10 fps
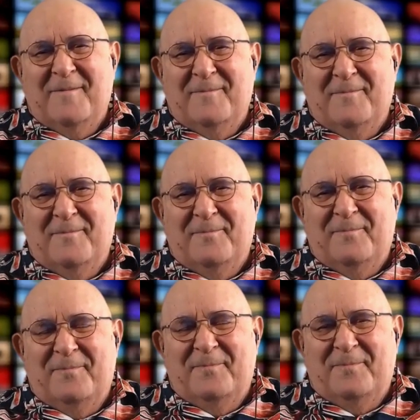
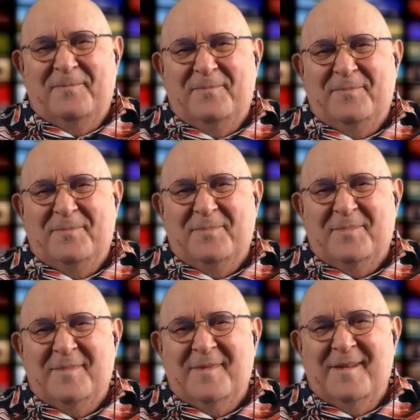
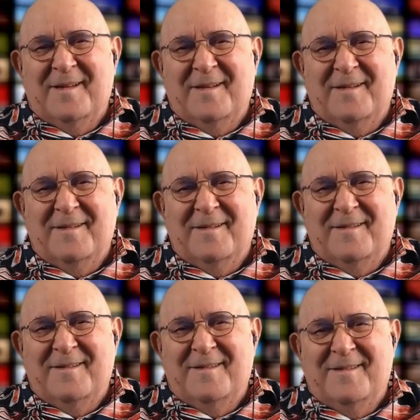
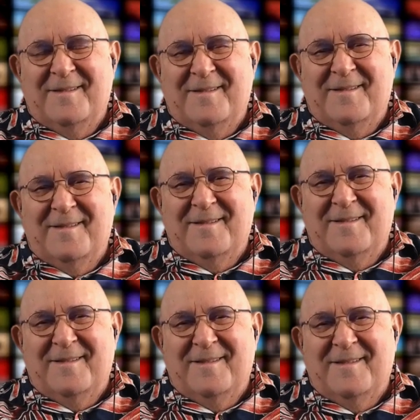
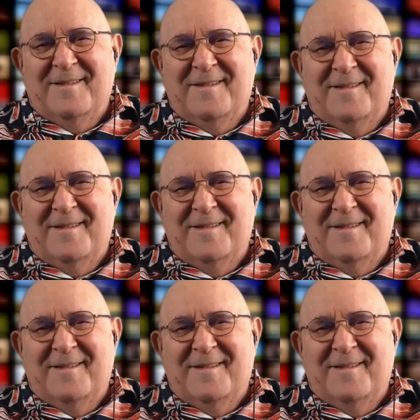No words are spoken by the person on screen.